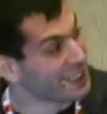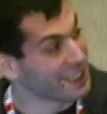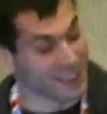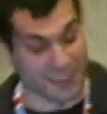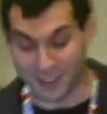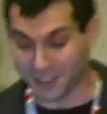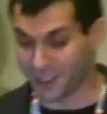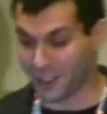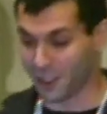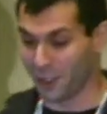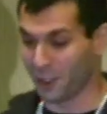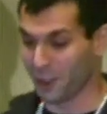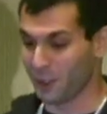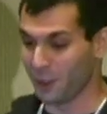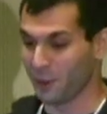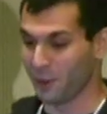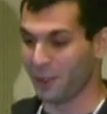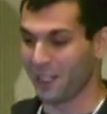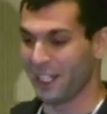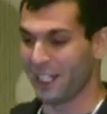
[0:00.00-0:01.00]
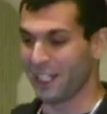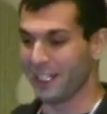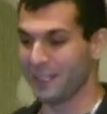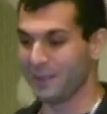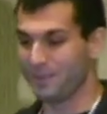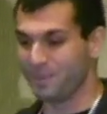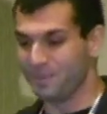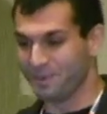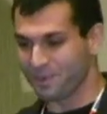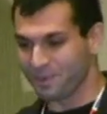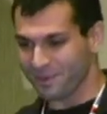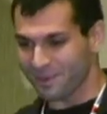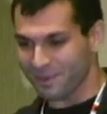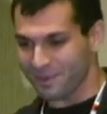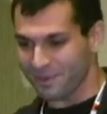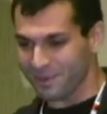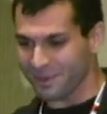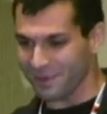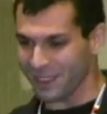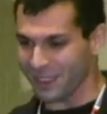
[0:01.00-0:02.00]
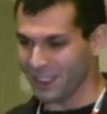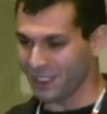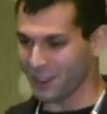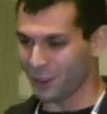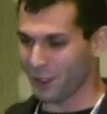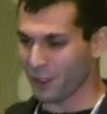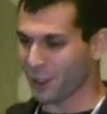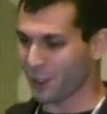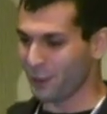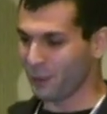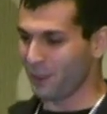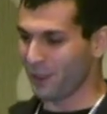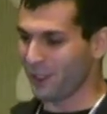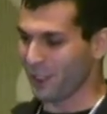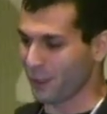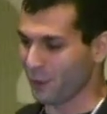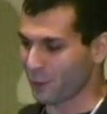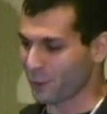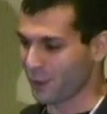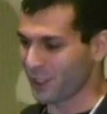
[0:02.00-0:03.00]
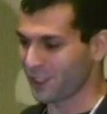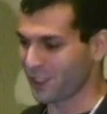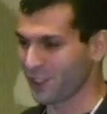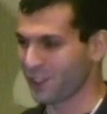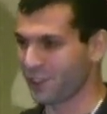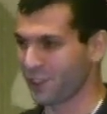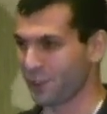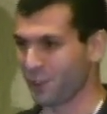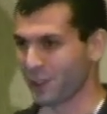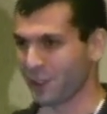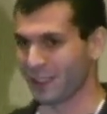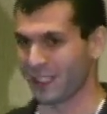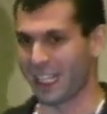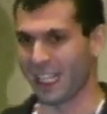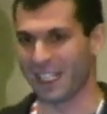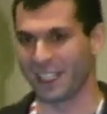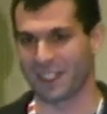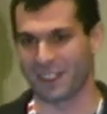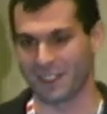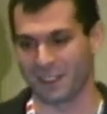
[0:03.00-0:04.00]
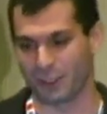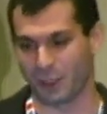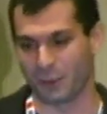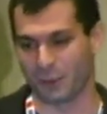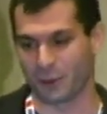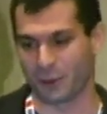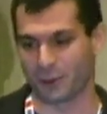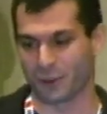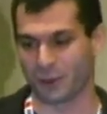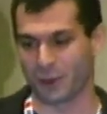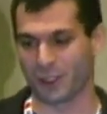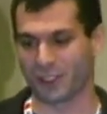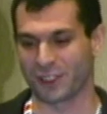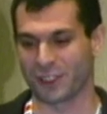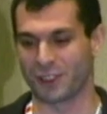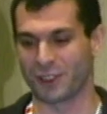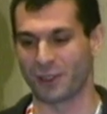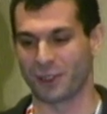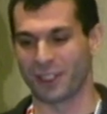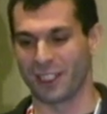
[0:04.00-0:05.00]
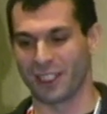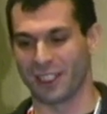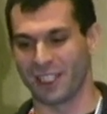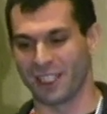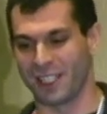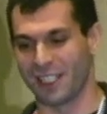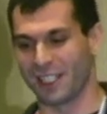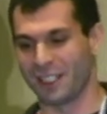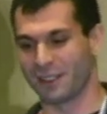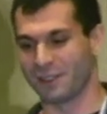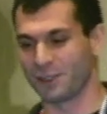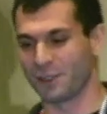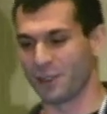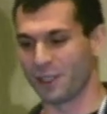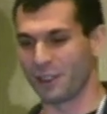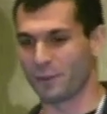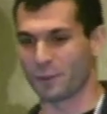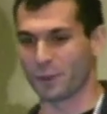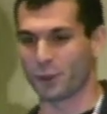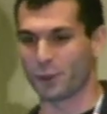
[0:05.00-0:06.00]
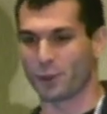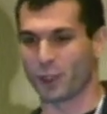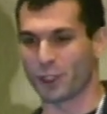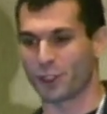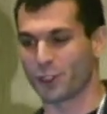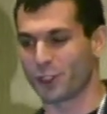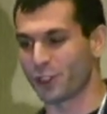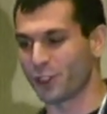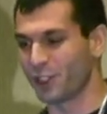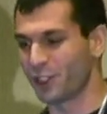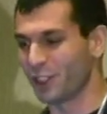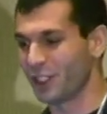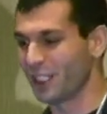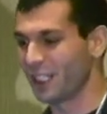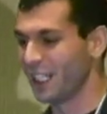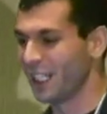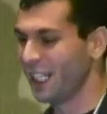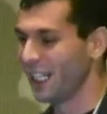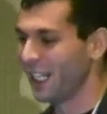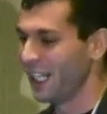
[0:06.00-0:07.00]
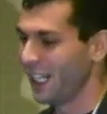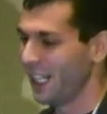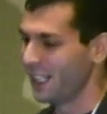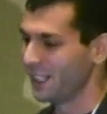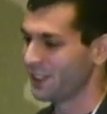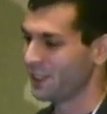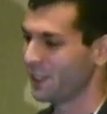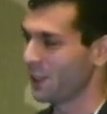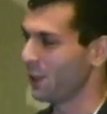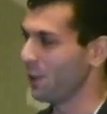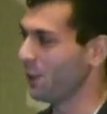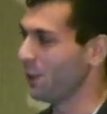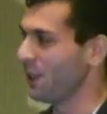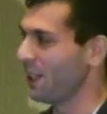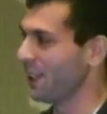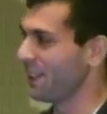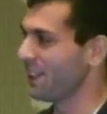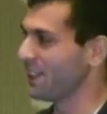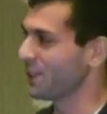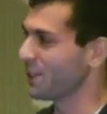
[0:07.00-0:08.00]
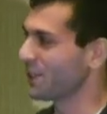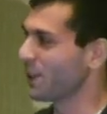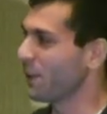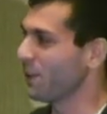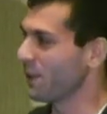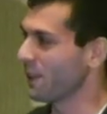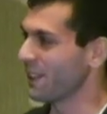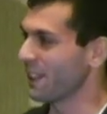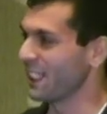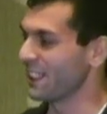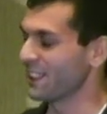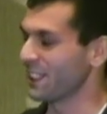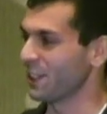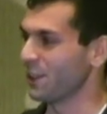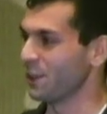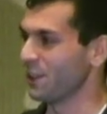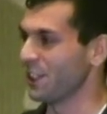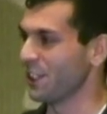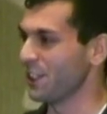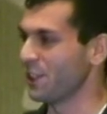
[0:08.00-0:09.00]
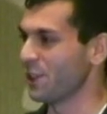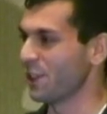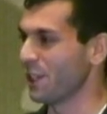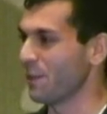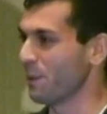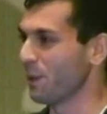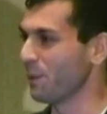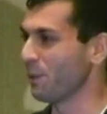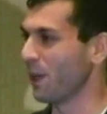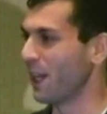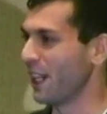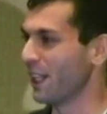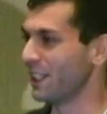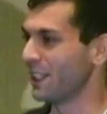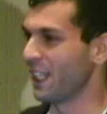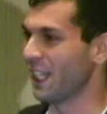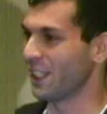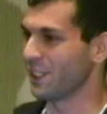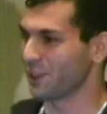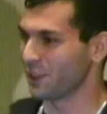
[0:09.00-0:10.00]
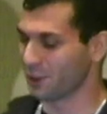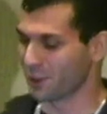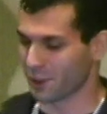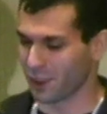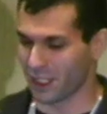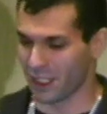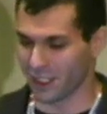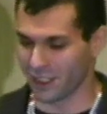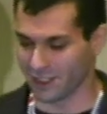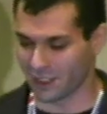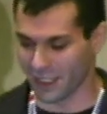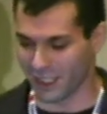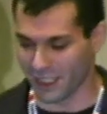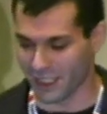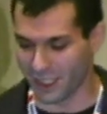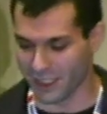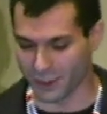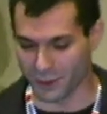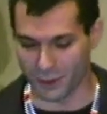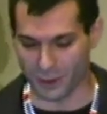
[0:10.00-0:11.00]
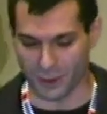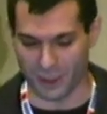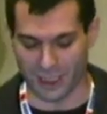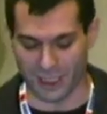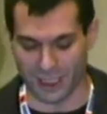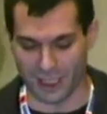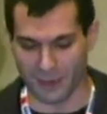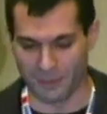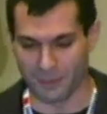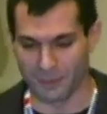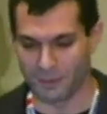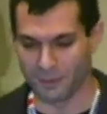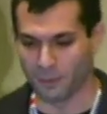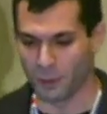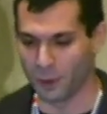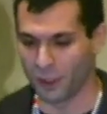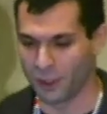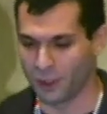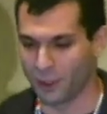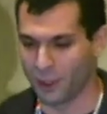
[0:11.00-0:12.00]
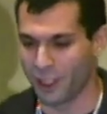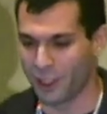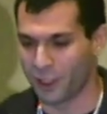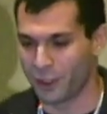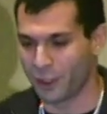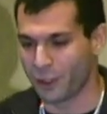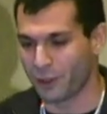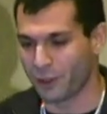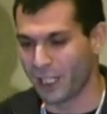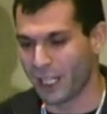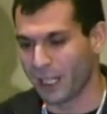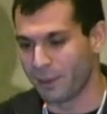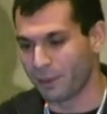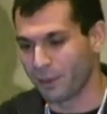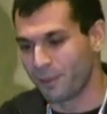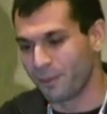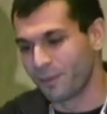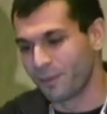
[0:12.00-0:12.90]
So there could be risks to your data. There could be risks to the infrastructure, and so these are some of the things that you need to keep in mind as you're pulling together your app.